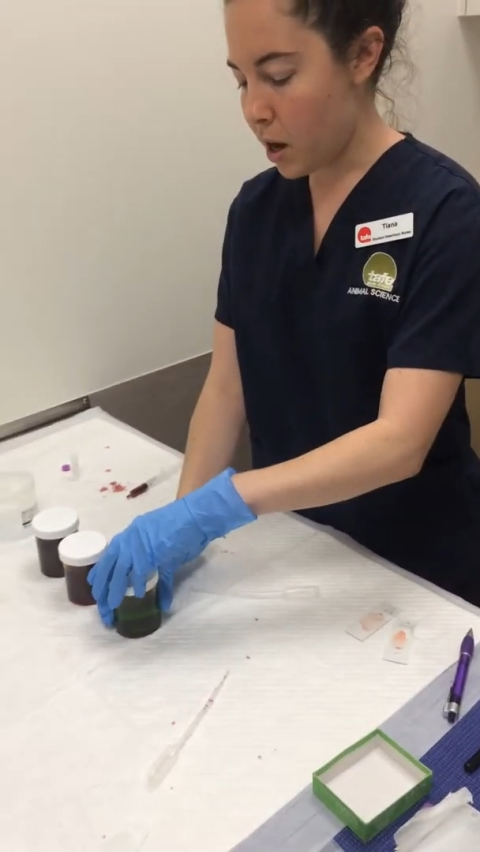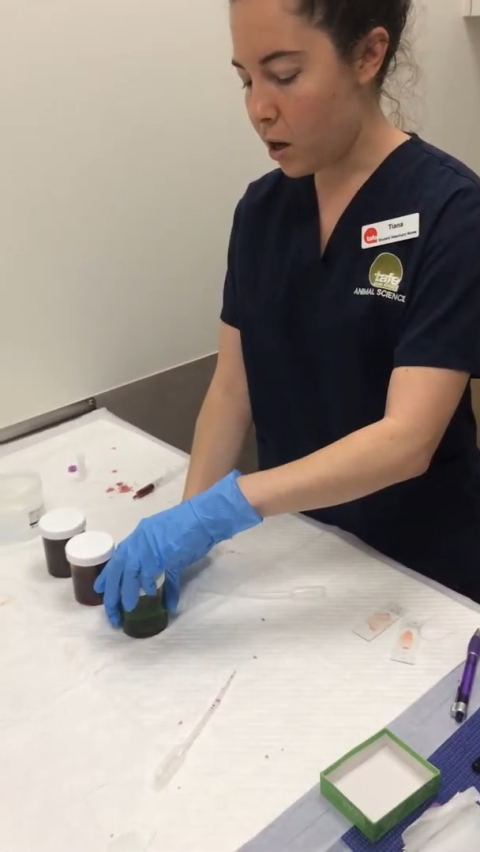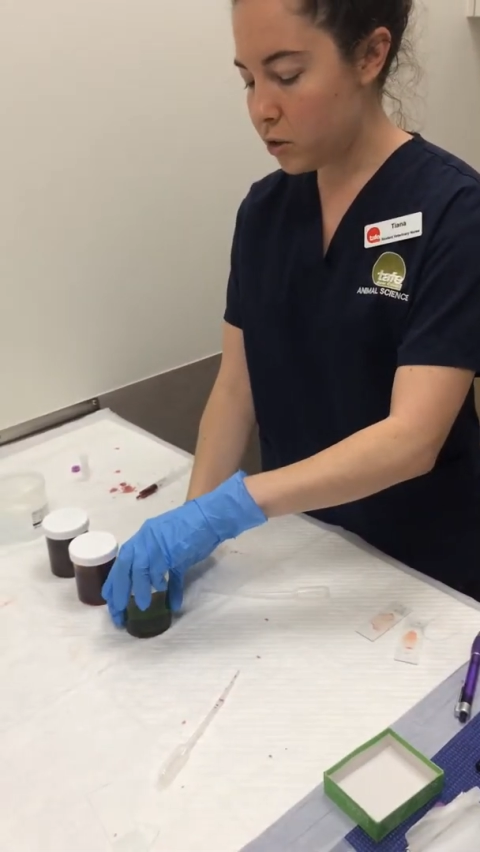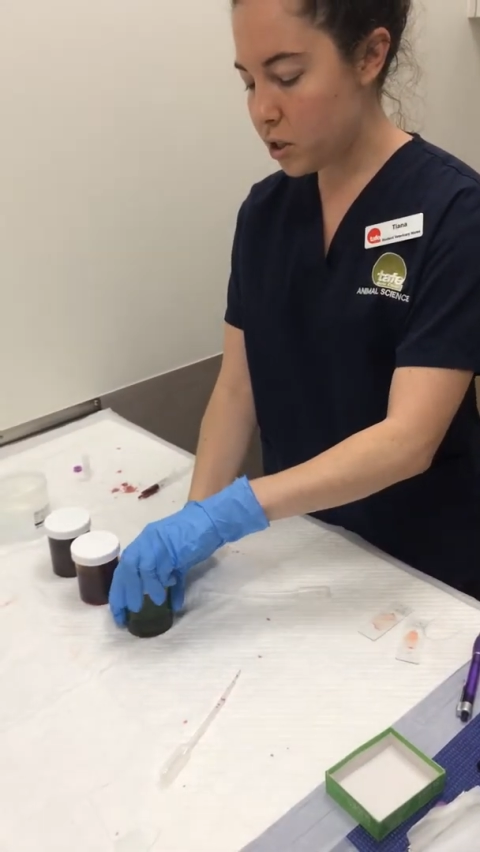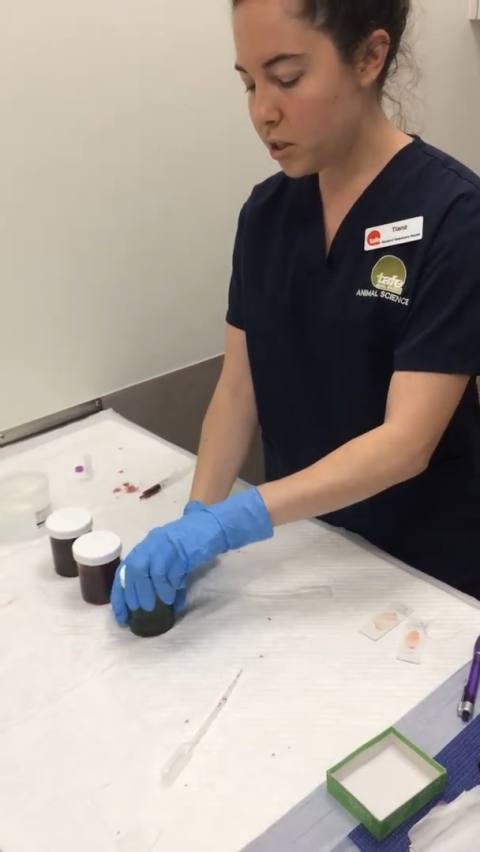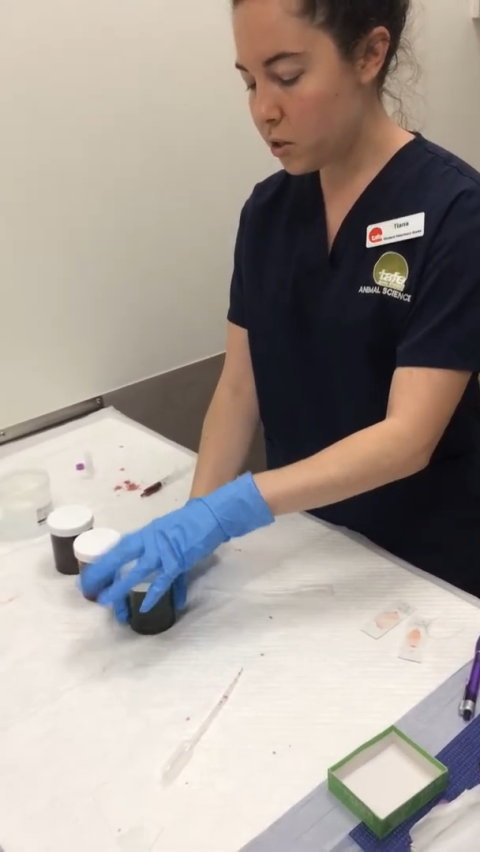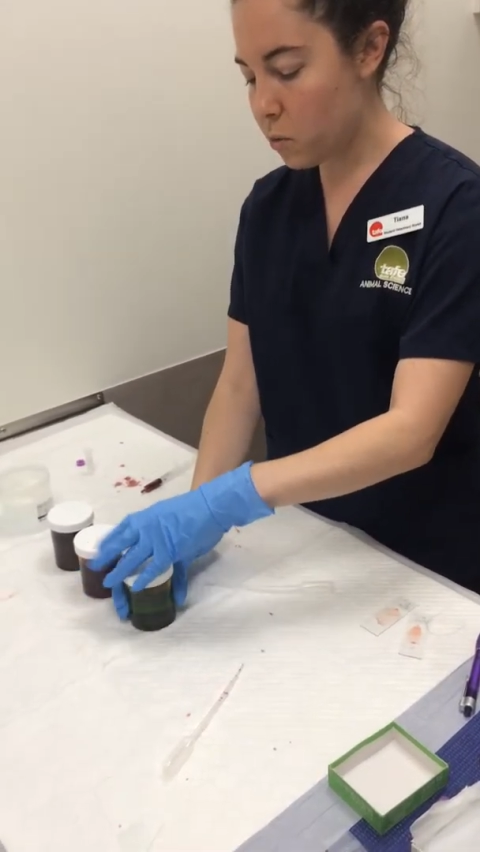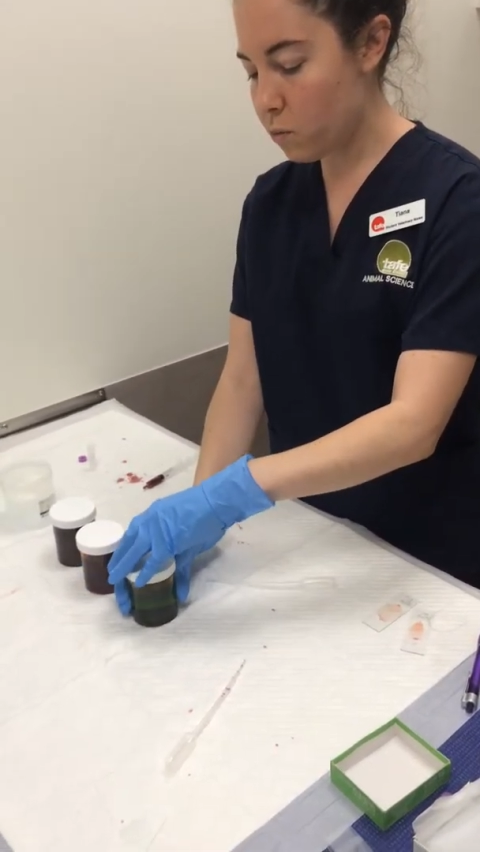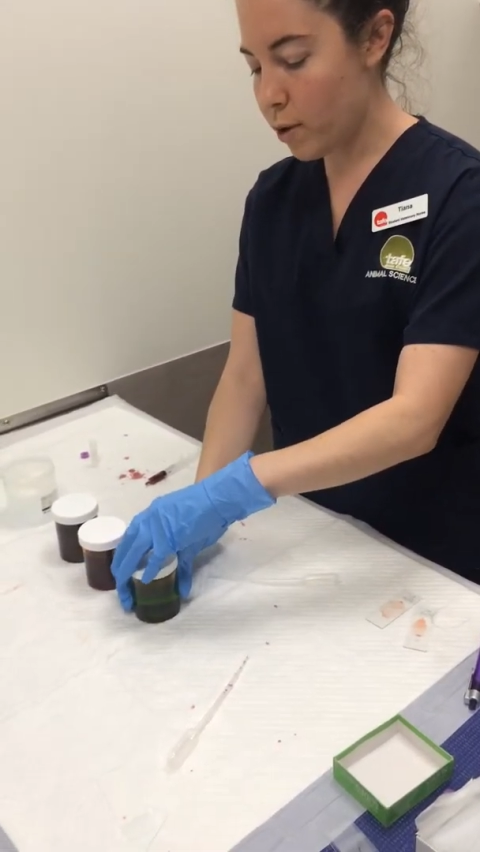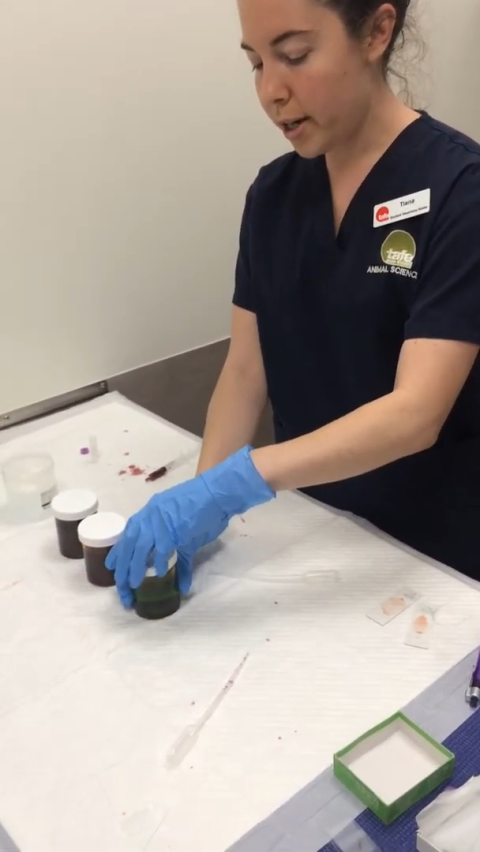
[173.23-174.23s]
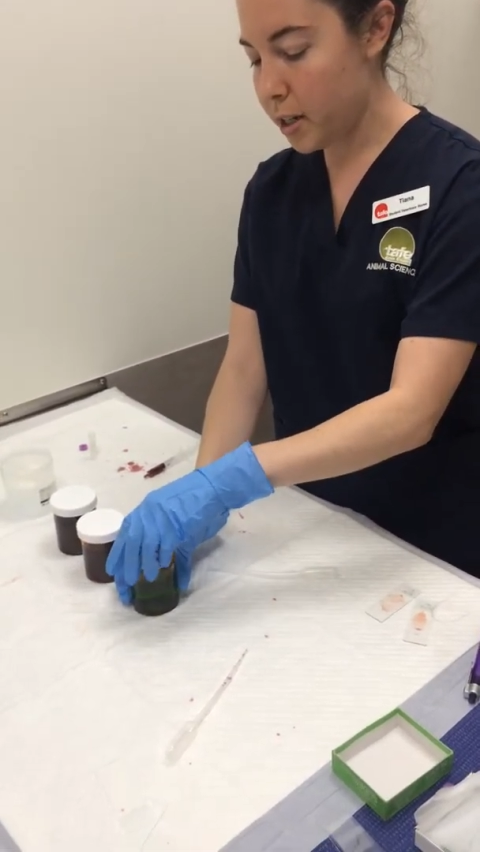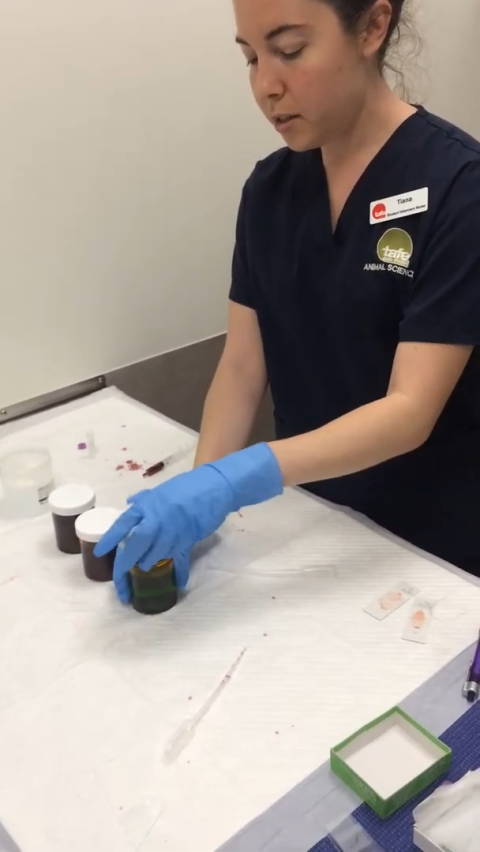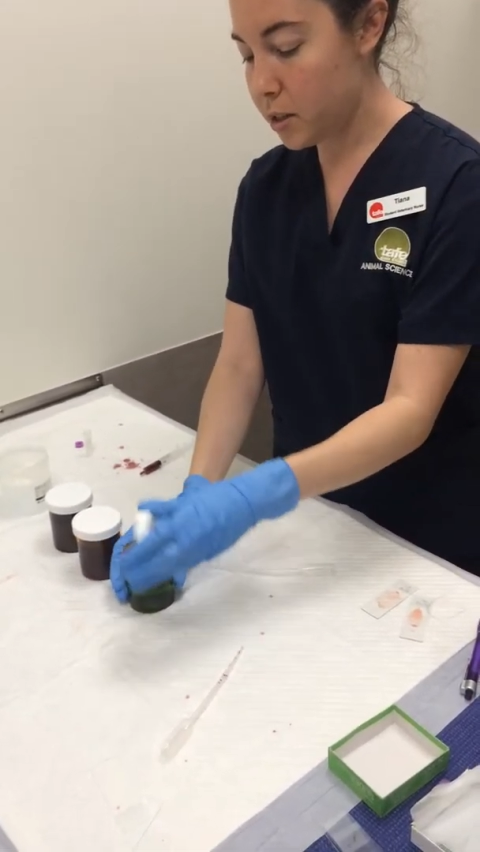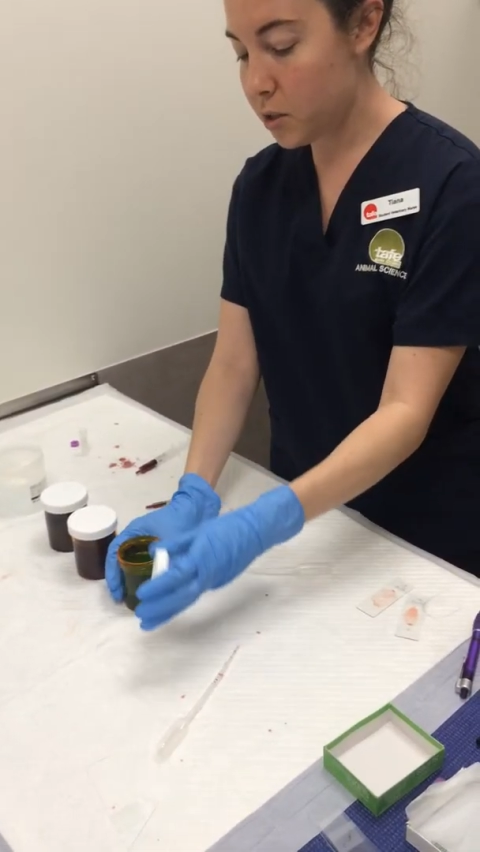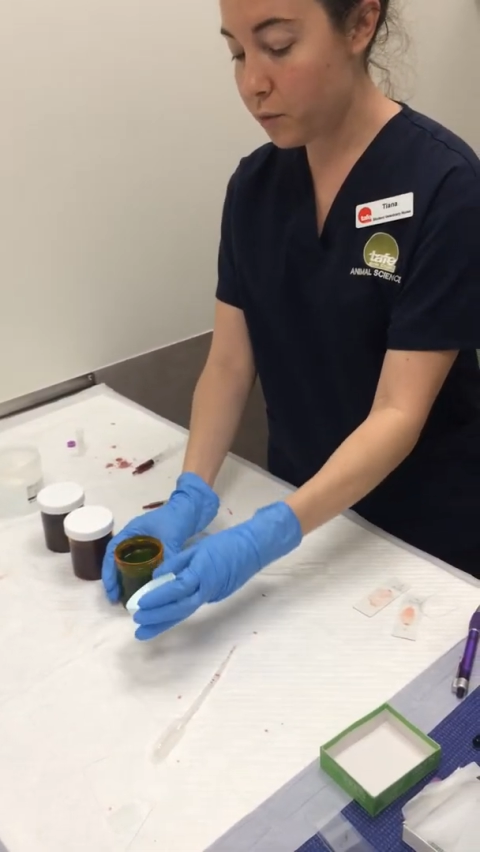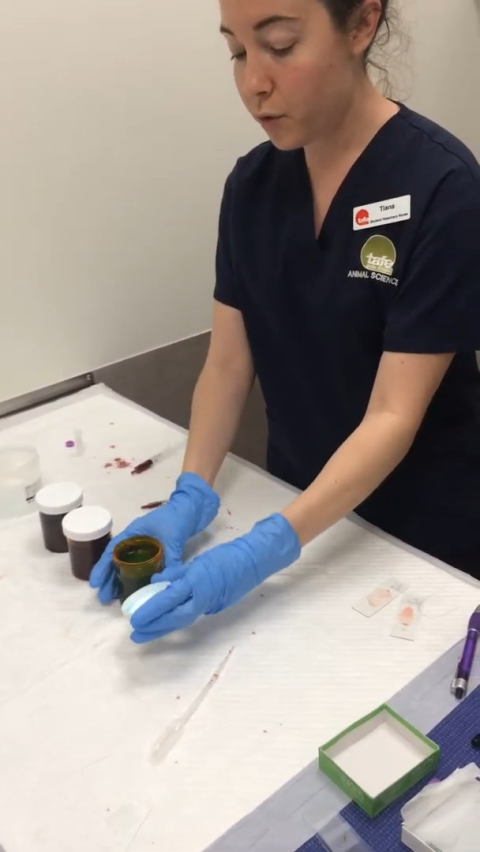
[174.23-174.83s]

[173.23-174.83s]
I'll just ready this